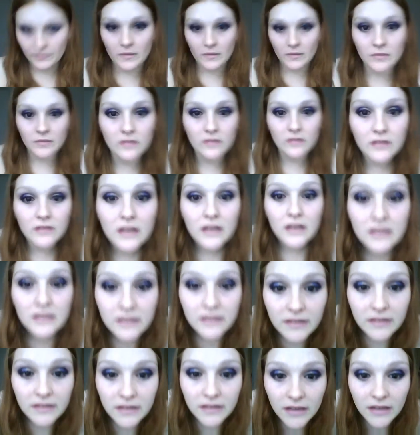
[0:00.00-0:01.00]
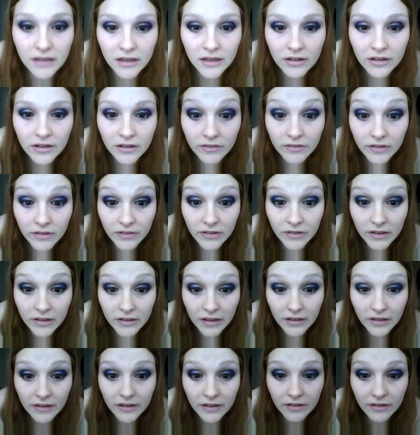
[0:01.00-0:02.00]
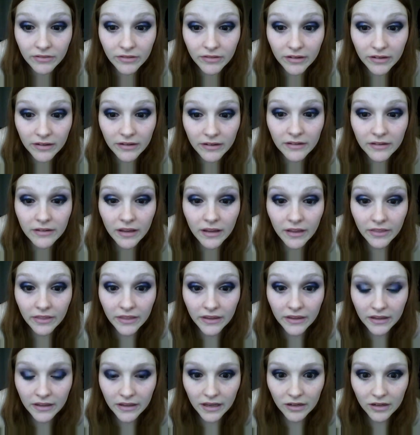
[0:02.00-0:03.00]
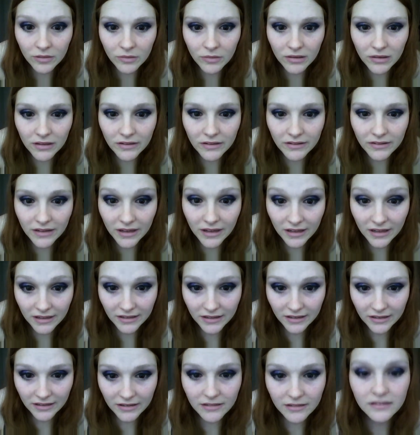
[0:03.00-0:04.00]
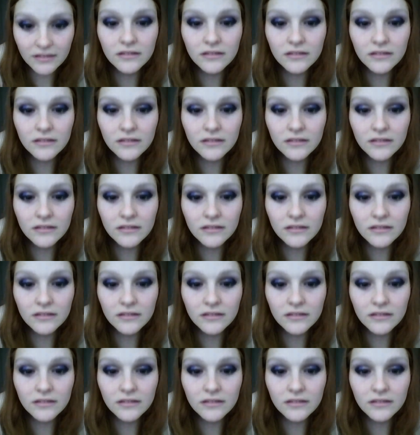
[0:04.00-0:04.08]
But can you see? I don't even know if you can tell the difference. I think you can up close, can't you?